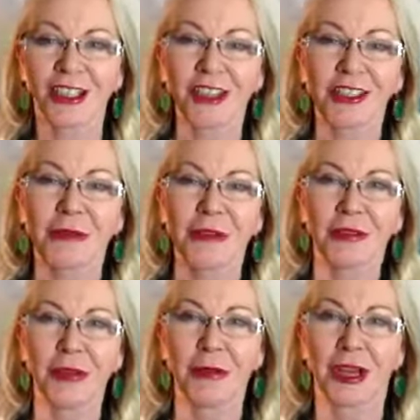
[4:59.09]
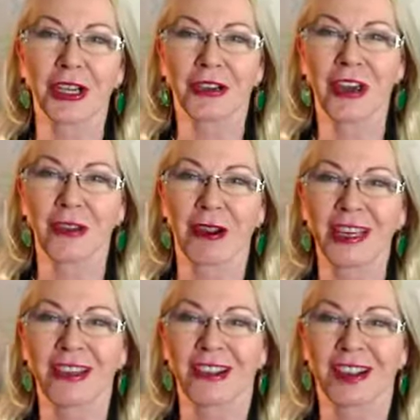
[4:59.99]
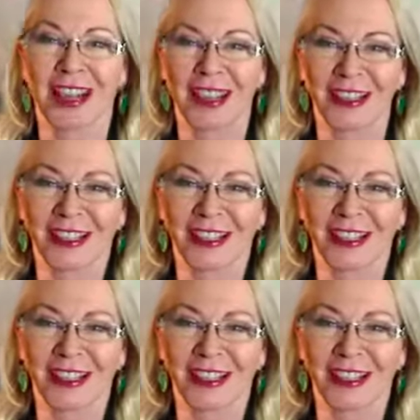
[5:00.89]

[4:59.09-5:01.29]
launched before Mercury retrograde.